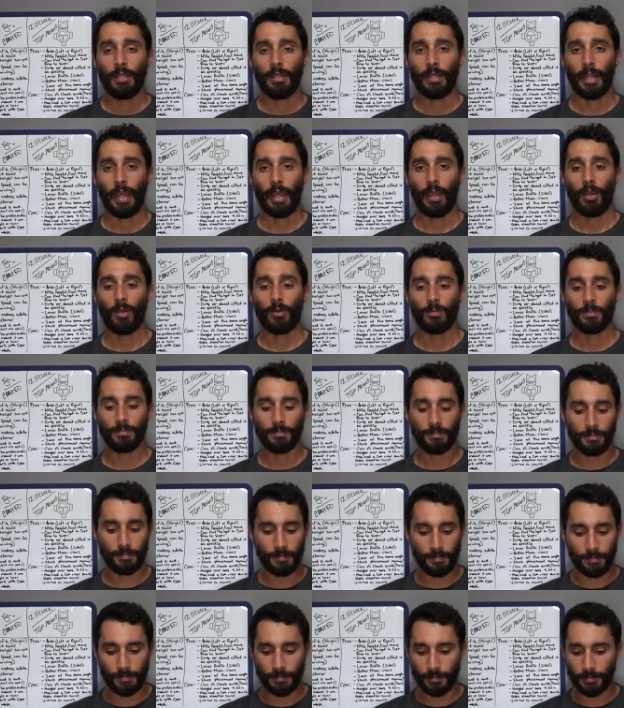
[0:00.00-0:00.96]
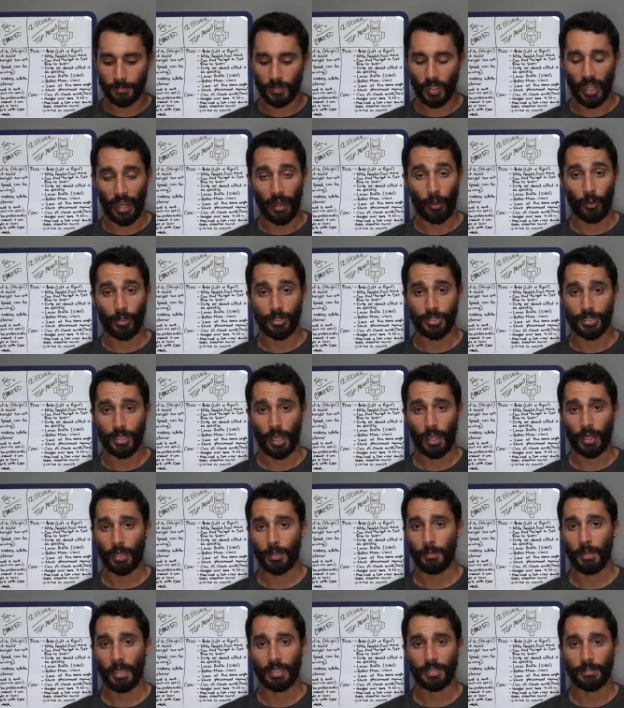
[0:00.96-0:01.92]
Now,
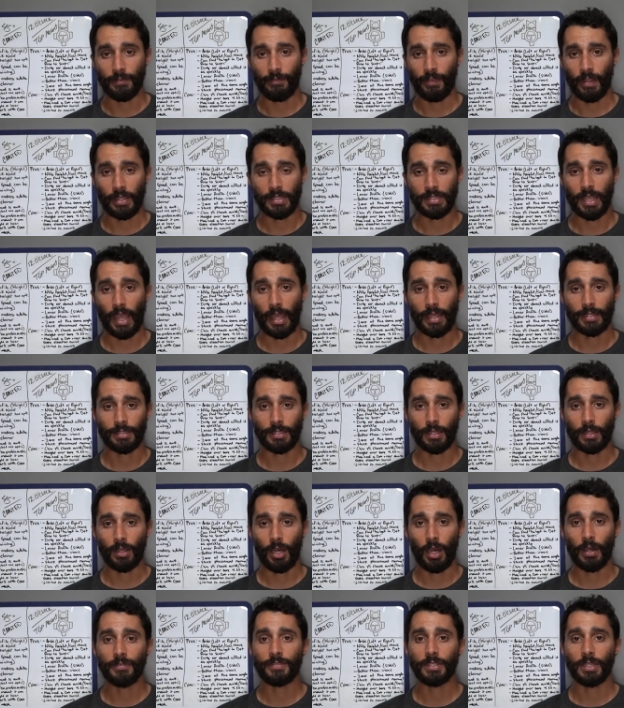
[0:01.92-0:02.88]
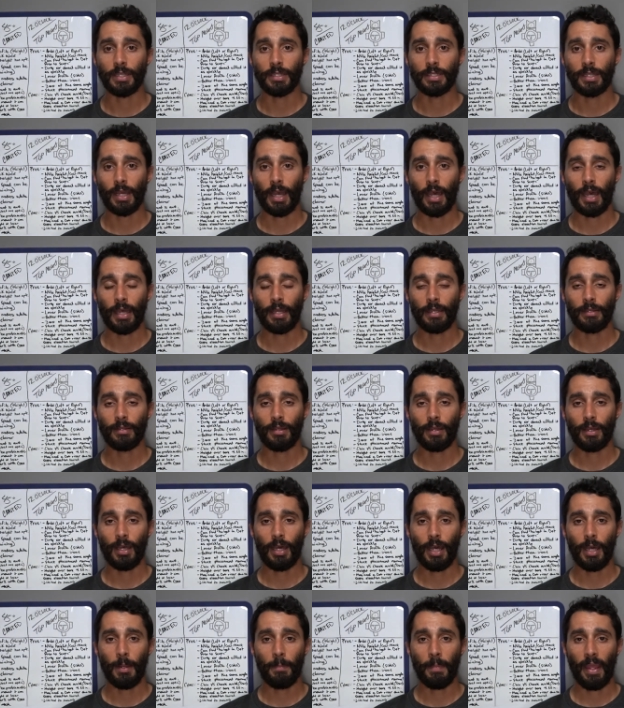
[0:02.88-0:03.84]
Arisaka makes a fantastic offset dot
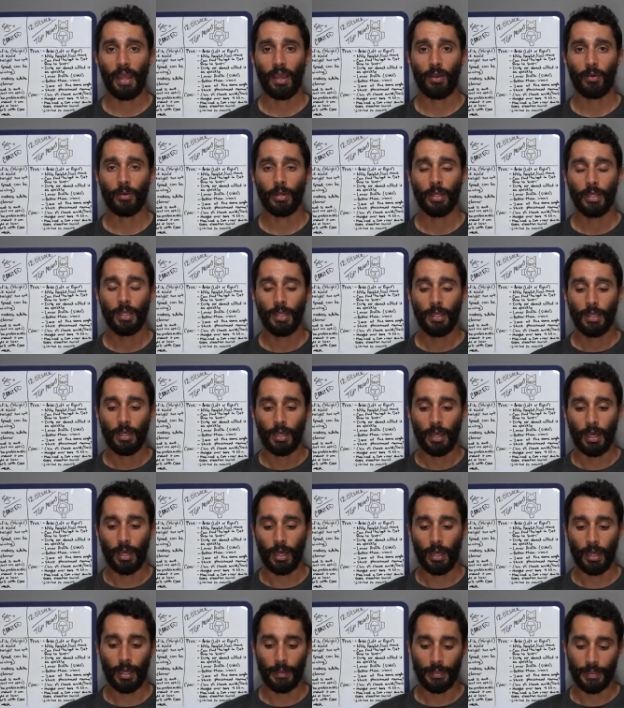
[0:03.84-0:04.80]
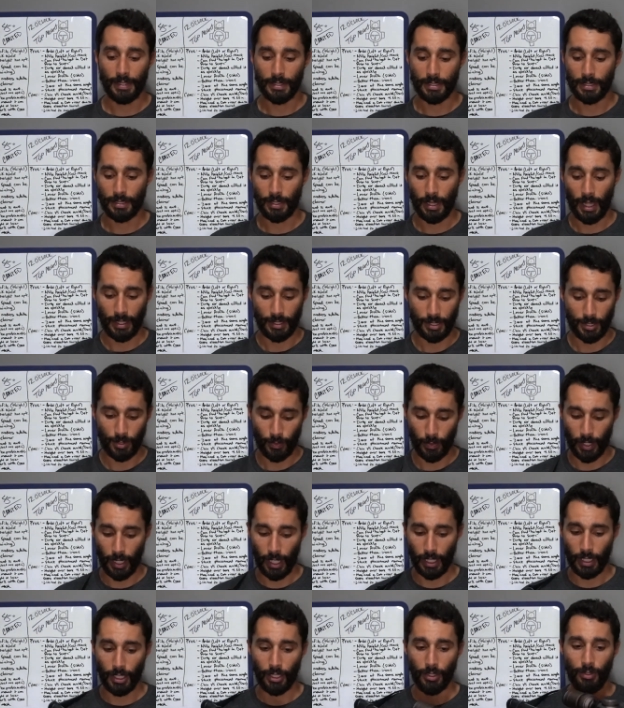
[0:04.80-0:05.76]
mount. That's the
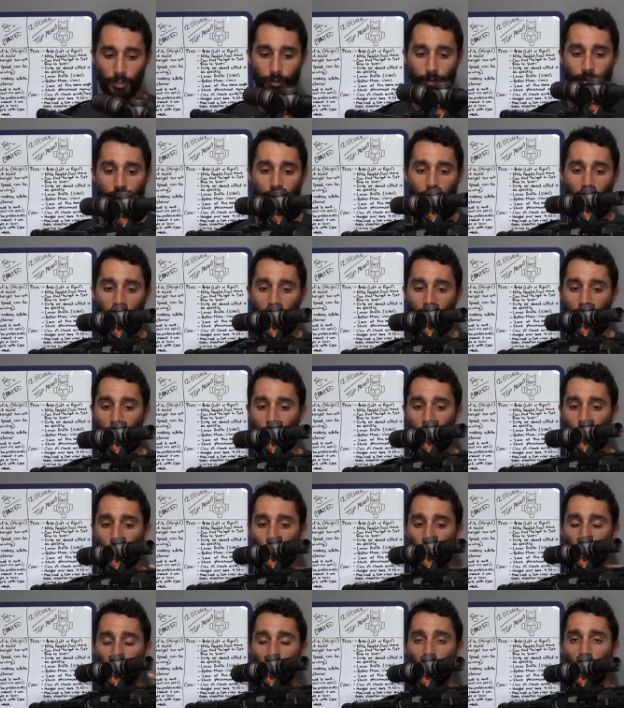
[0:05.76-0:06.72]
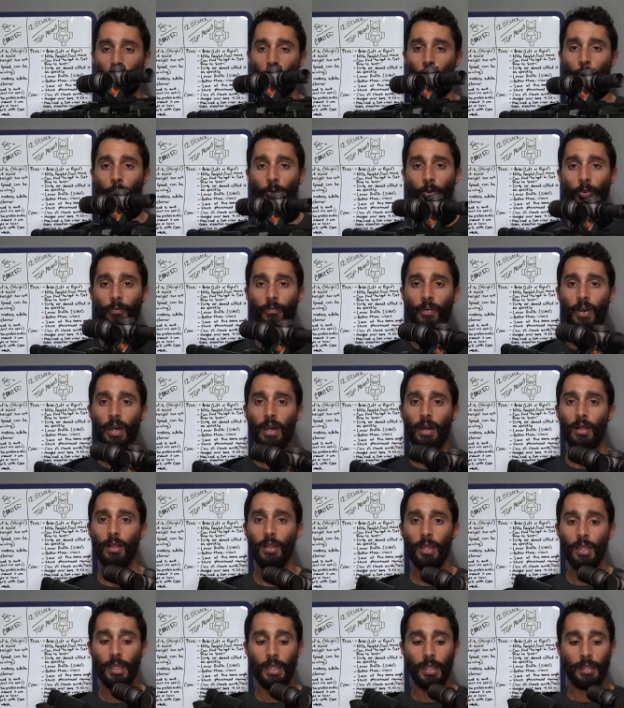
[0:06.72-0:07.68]
one I use. It's super low
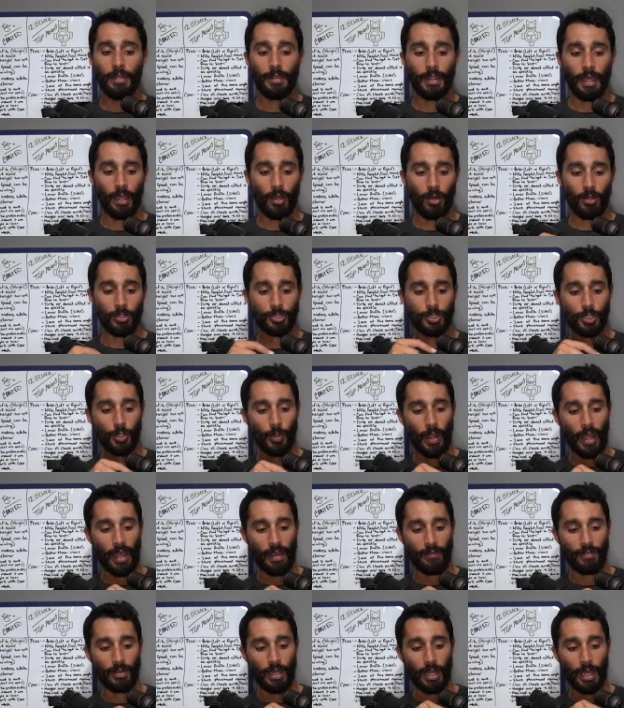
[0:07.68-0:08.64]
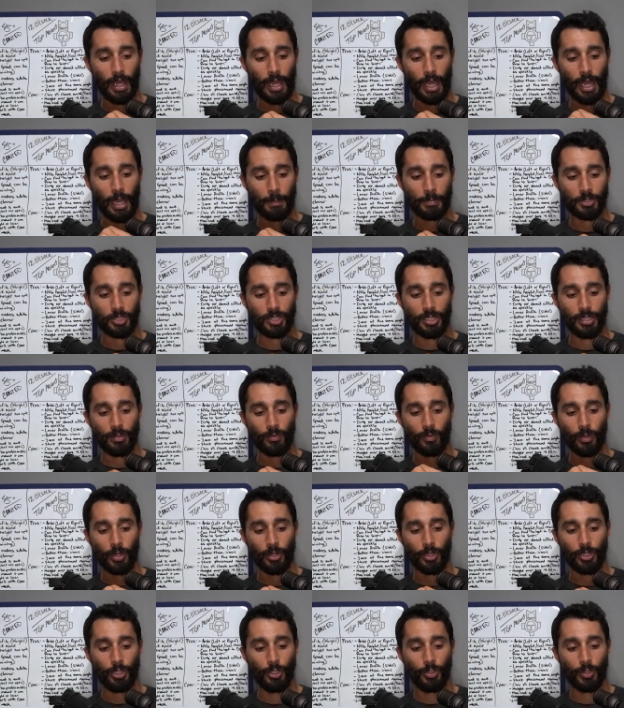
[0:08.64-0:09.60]
profile. They also have an option
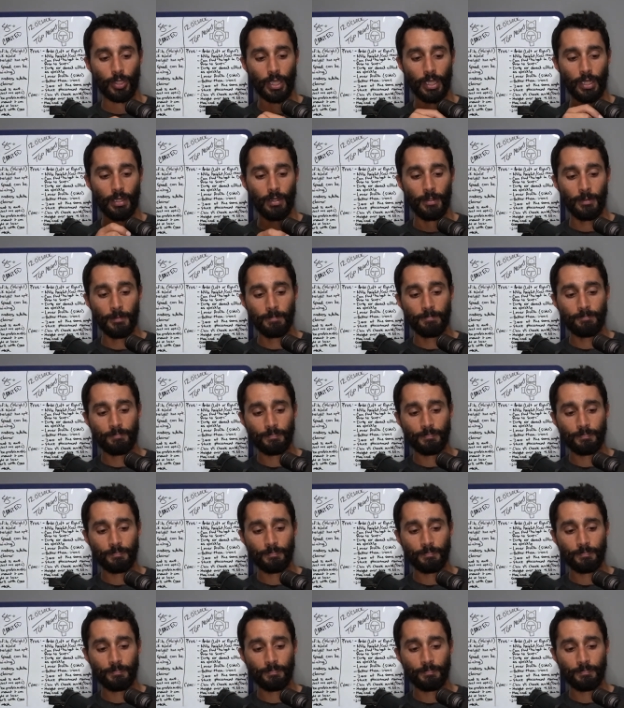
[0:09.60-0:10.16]
where you can